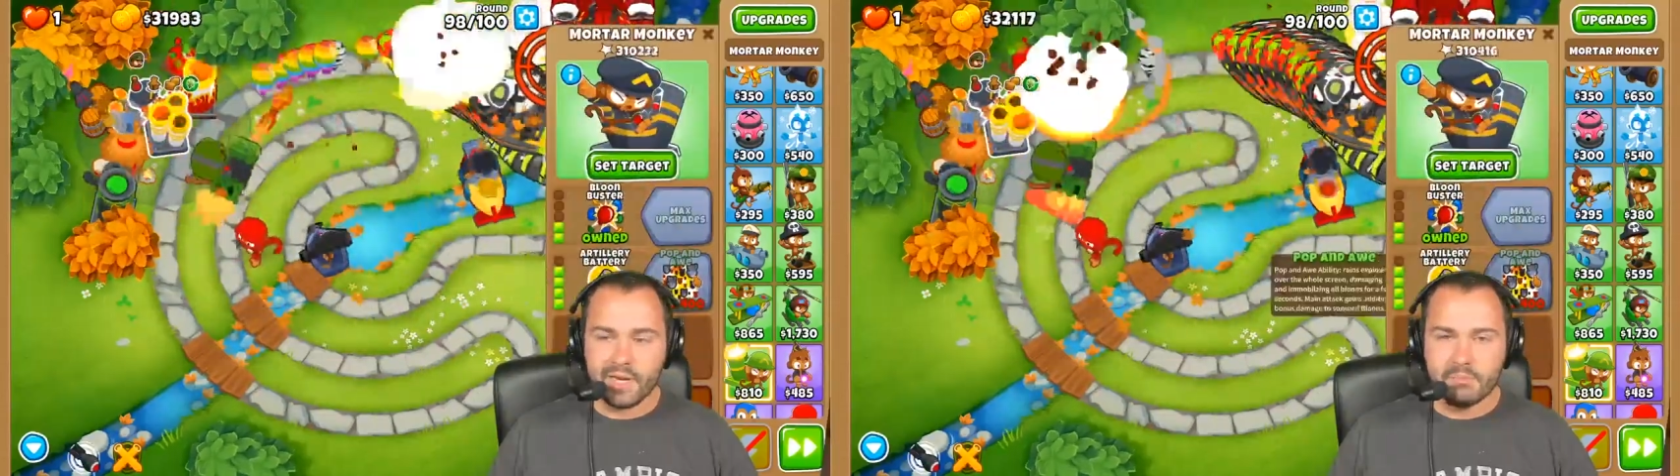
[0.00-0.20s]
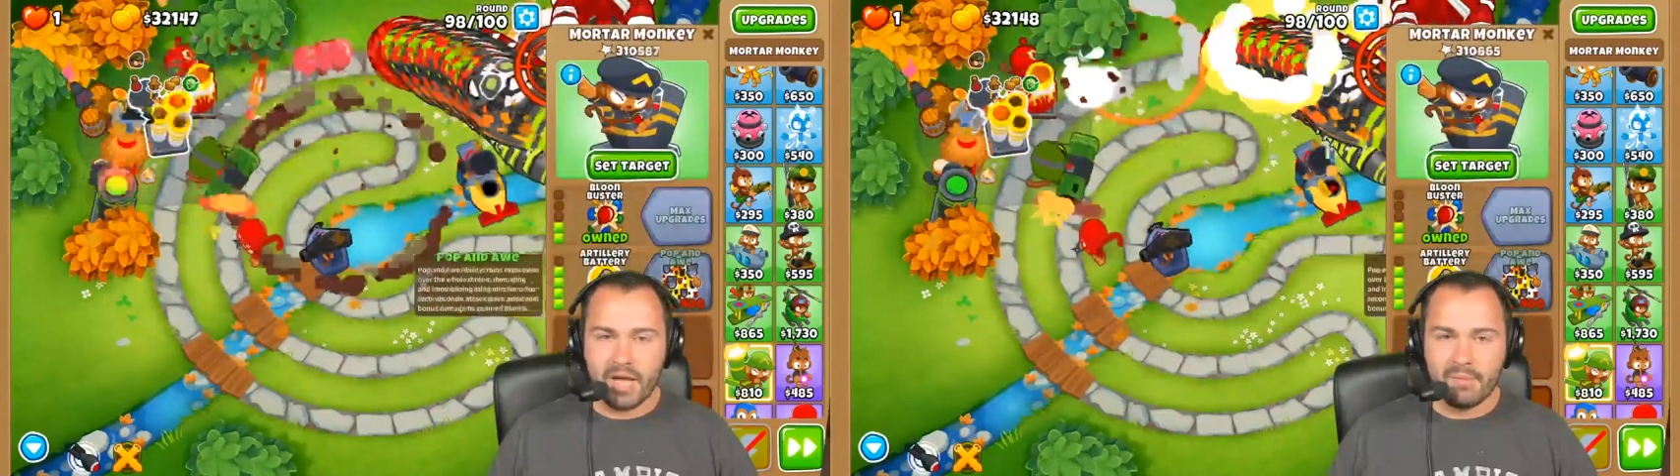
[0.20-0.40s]

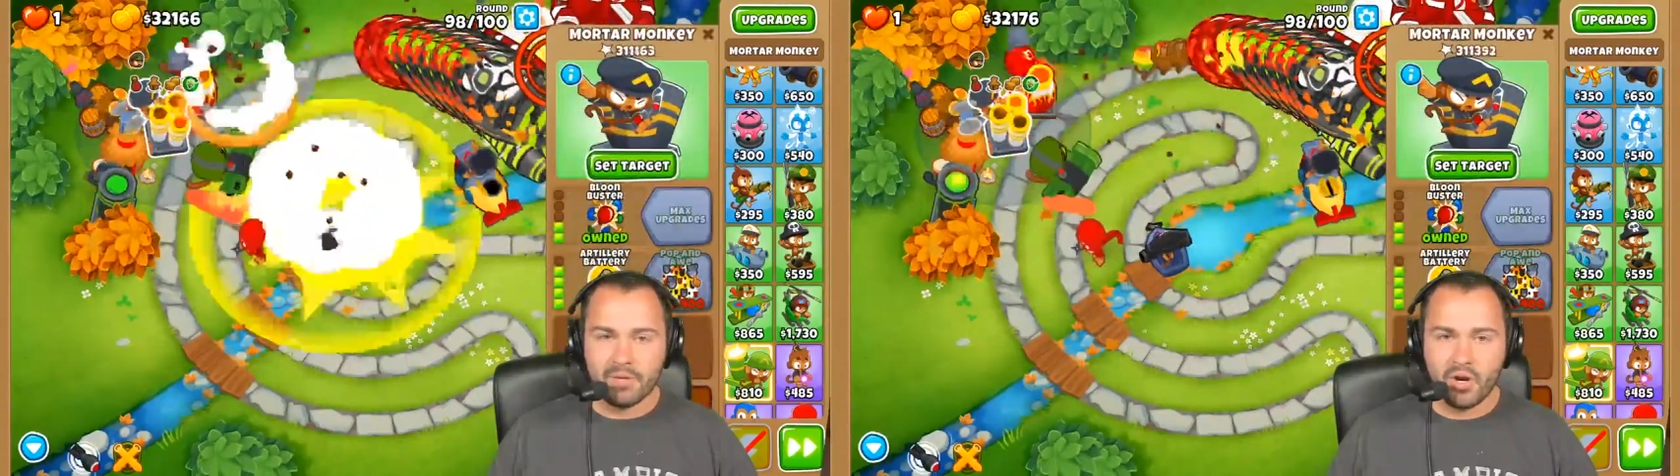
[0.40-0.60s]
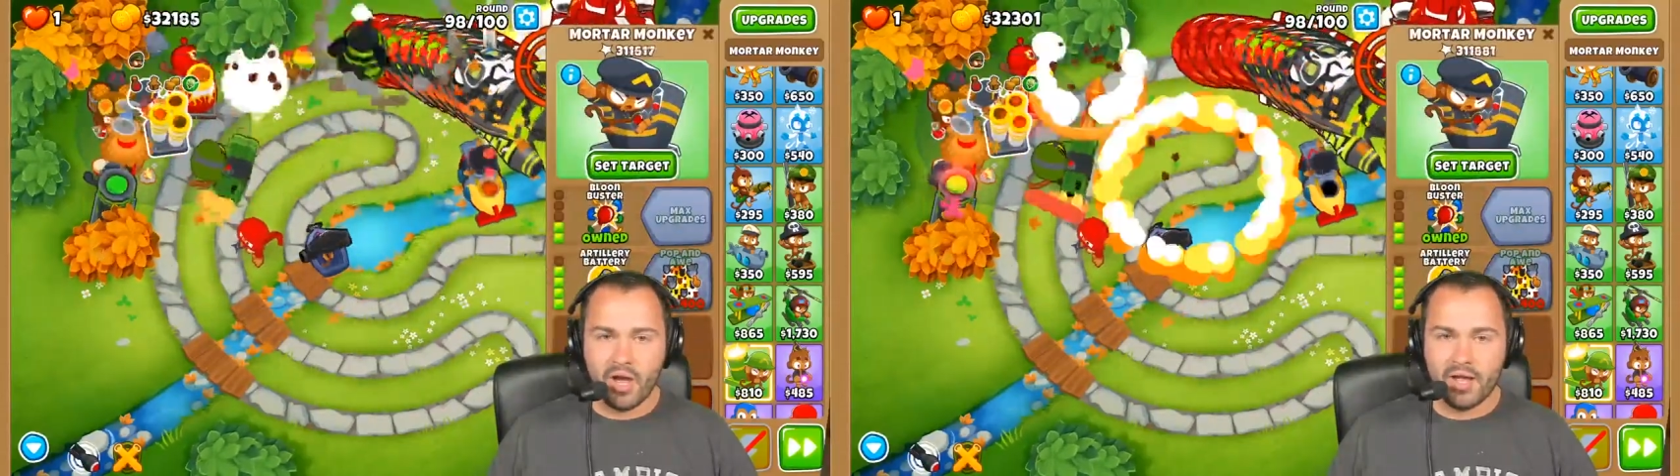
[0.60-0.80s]
Pop
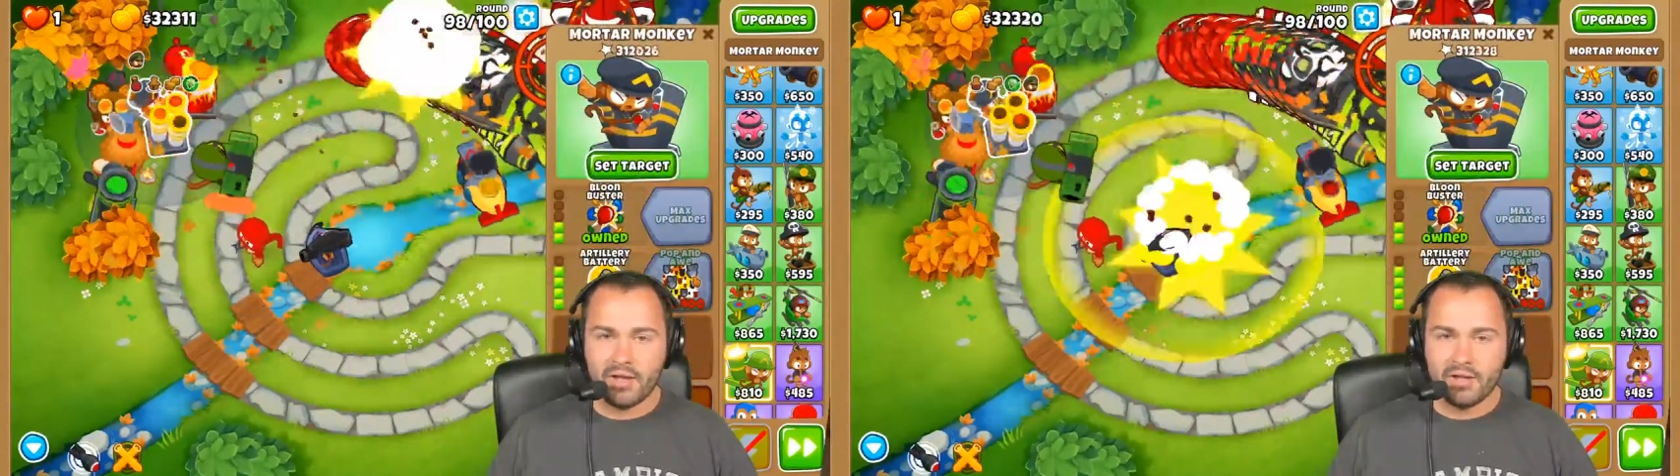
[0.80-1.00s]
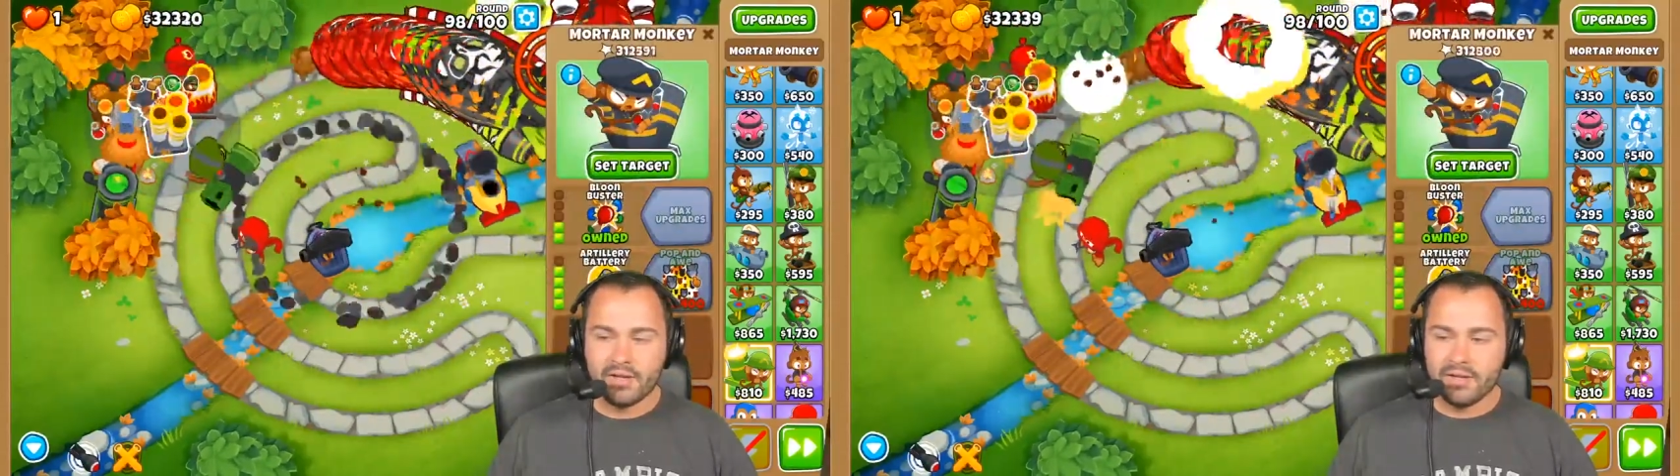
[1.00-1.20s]
and Awe.
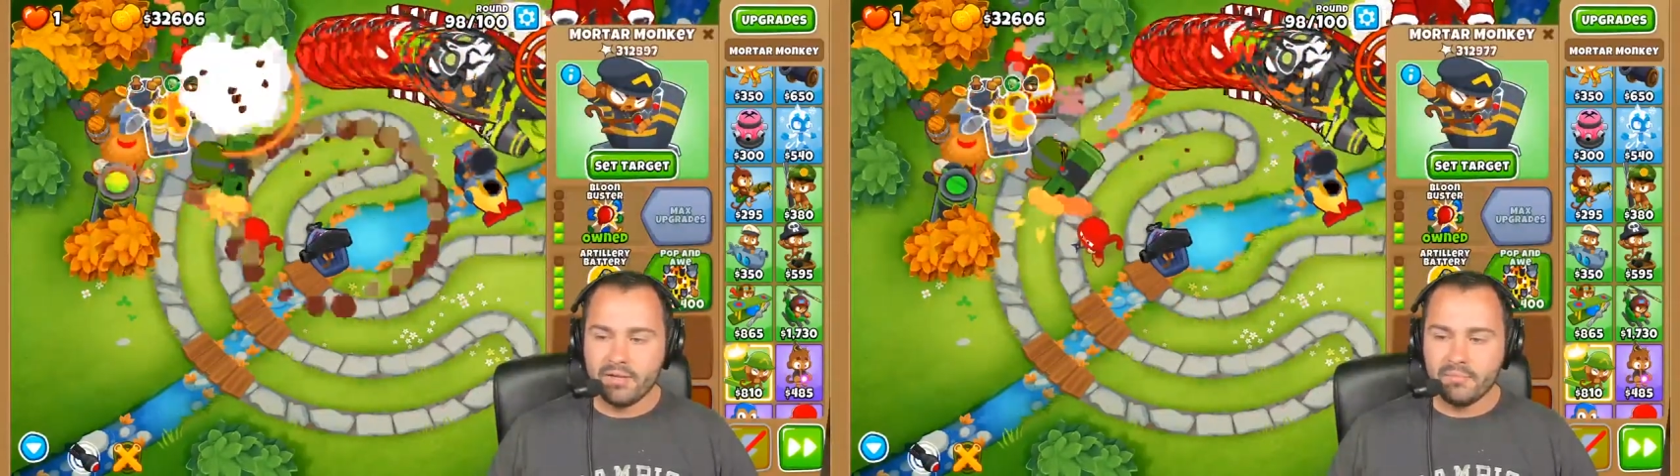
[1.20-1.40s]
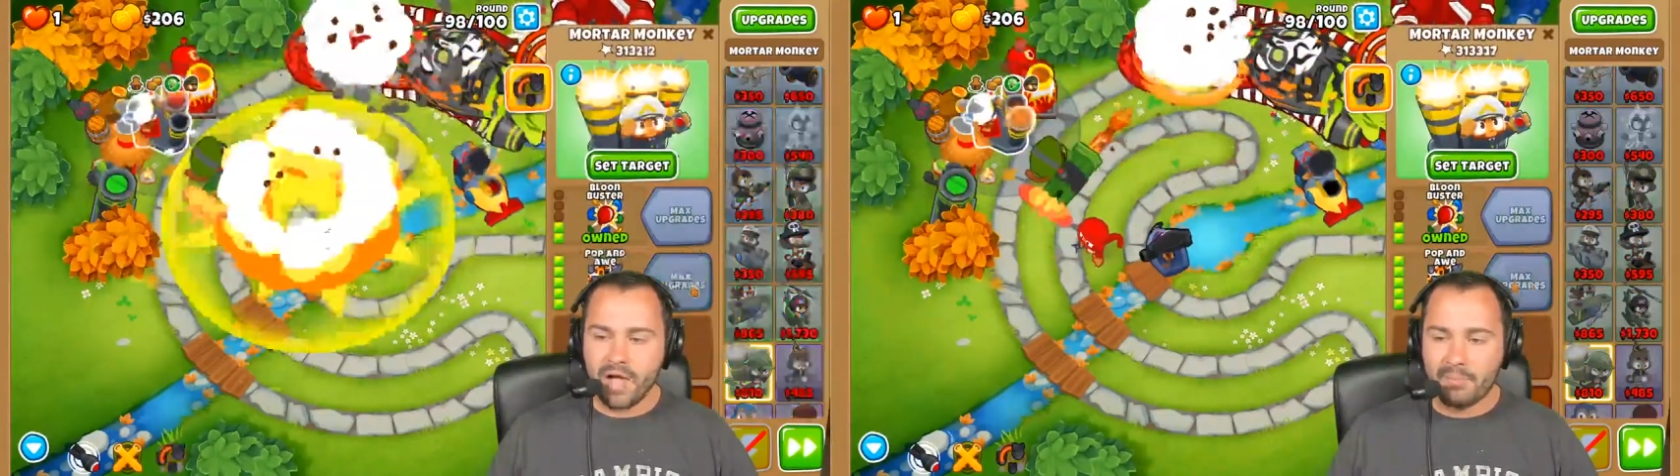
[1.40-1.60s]

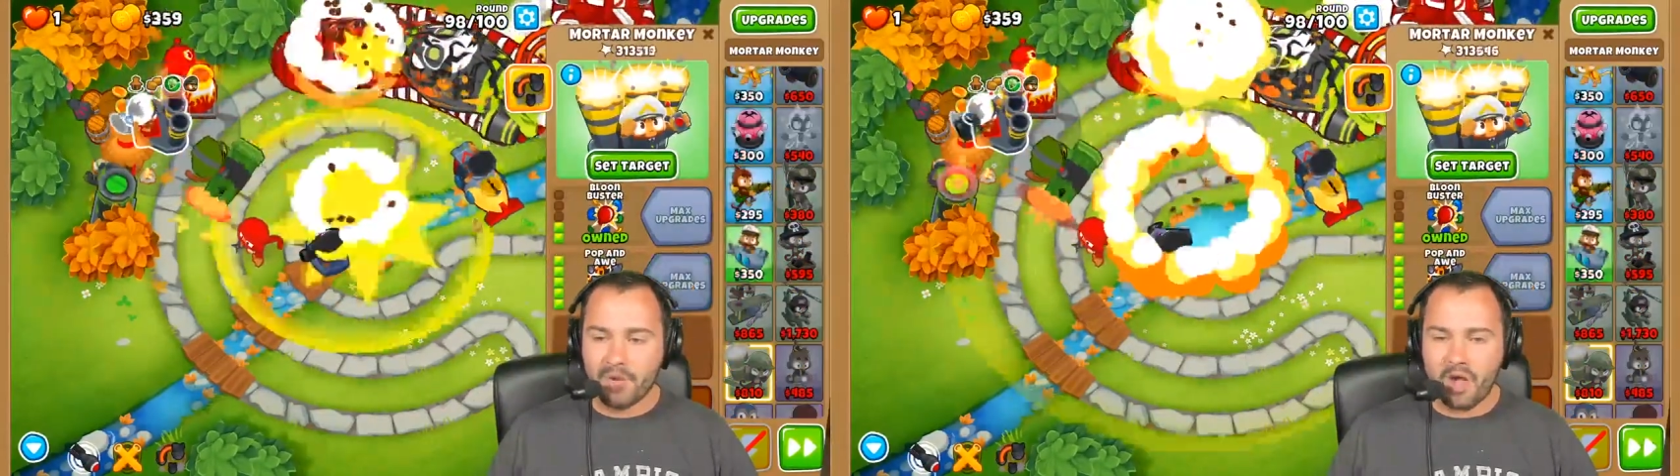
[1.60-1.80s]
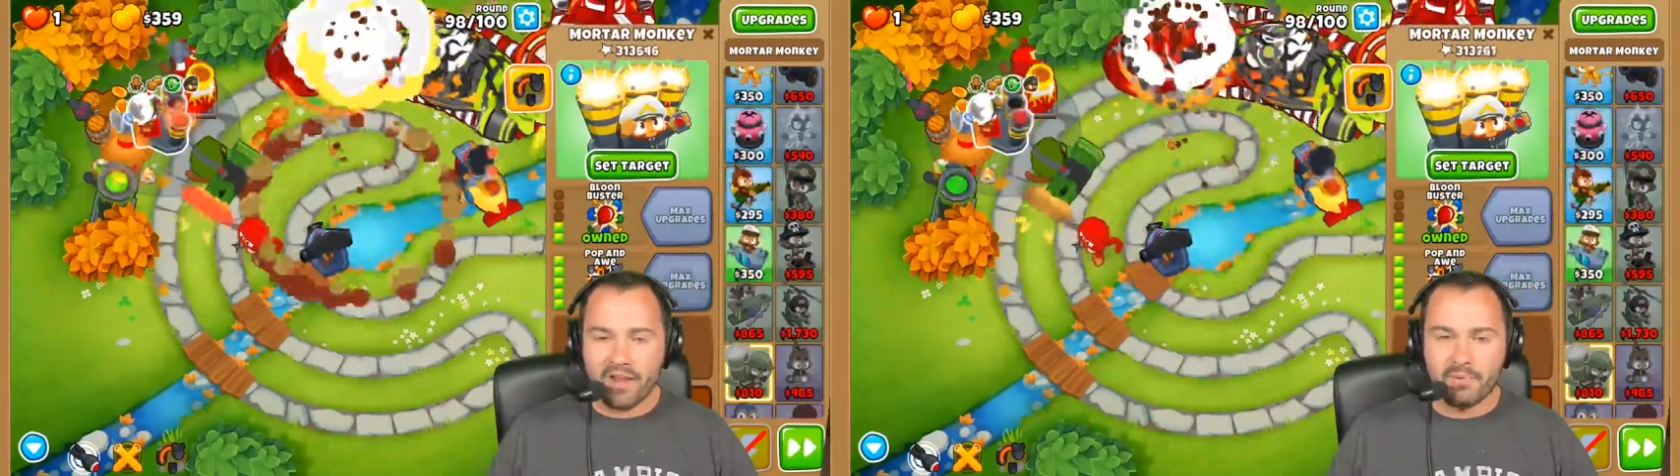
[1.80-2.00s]
Pop
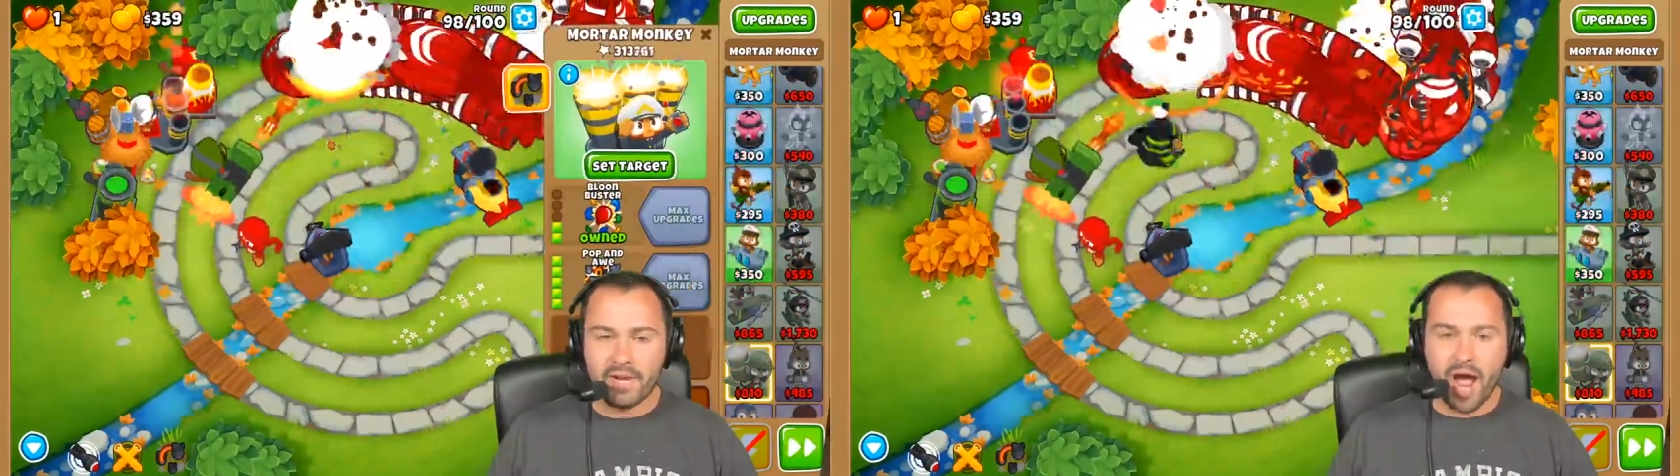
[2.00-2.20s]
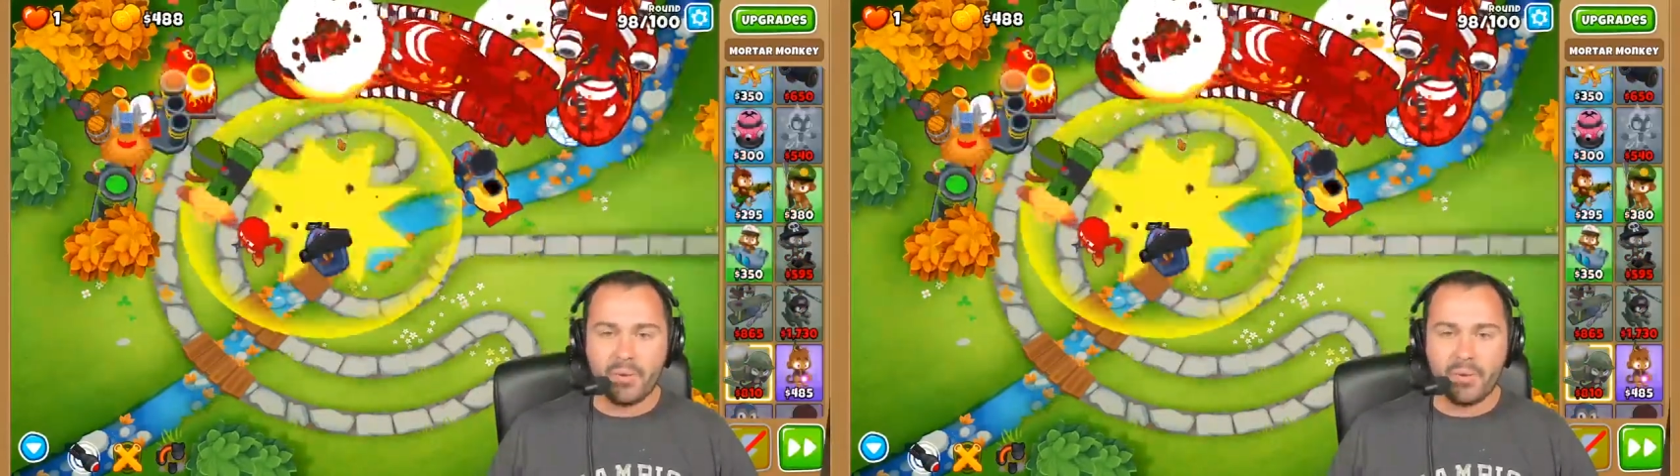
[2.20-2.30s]
and Awe. There we go.